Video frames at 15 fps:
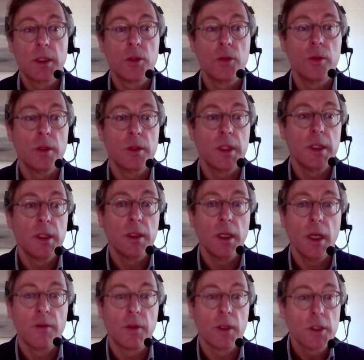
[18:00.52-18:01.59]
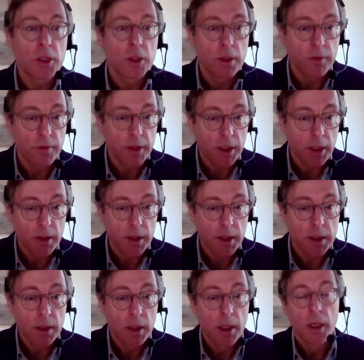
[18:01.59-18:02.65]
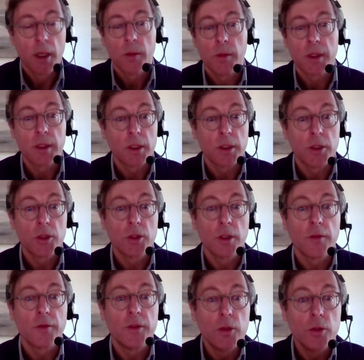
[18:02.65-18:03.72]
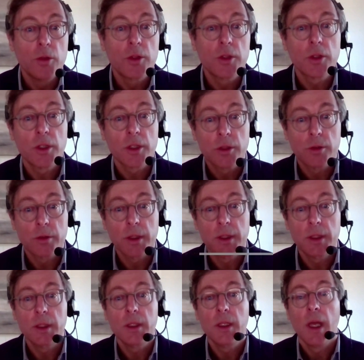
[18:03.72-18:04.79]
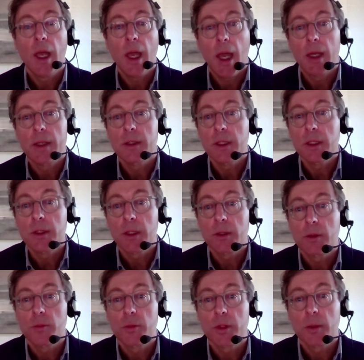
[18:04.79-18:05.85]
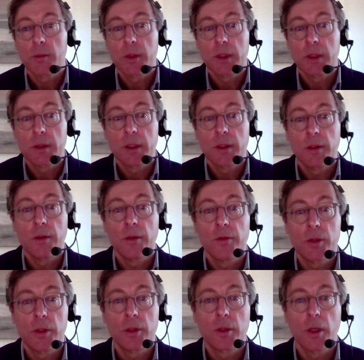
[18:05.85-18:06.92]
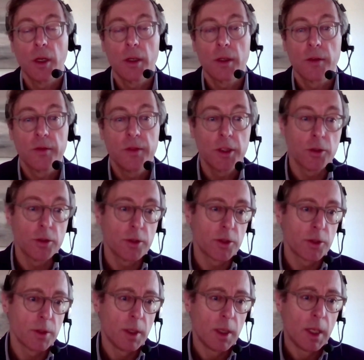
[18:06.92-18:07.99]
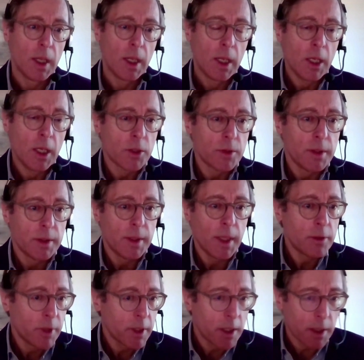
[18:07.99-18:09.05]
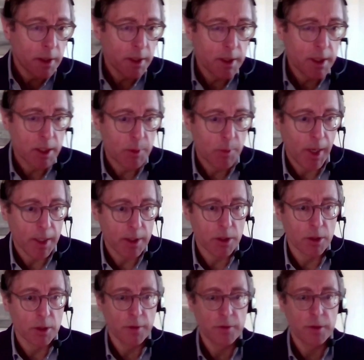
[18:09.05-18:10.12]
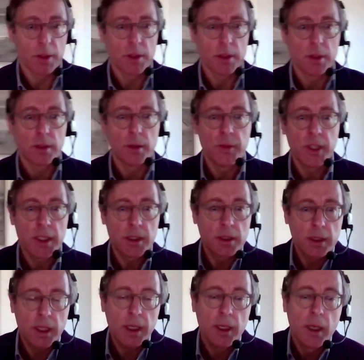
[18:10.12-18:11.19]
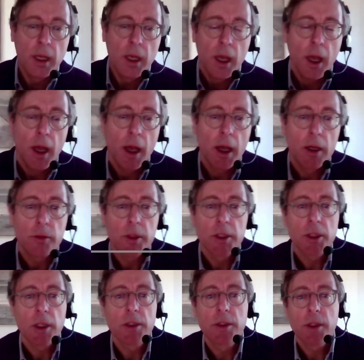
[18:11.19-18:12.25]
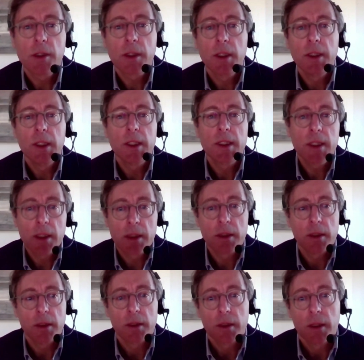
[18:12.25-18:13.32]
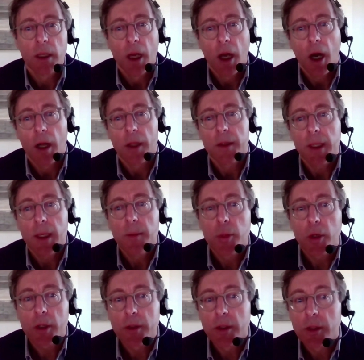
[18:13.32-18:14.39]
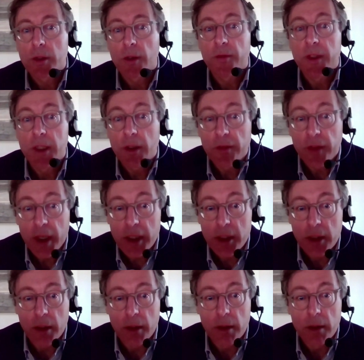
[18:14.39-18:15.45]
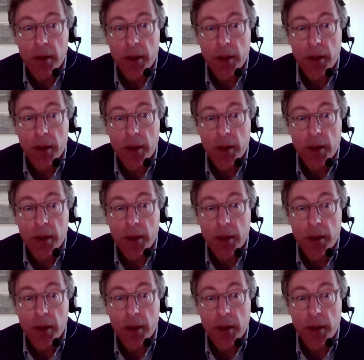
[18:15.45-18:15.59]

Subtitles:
the evolution of eCodecs with inclusion of new security and interoperability features. Then regarding the expansion of the system, yesterday, Richard Susskind insisted on the importance of innovation.